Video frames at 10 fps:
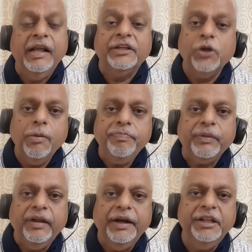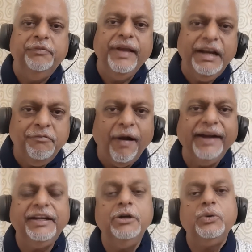So it is very
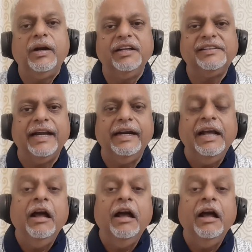vital to understand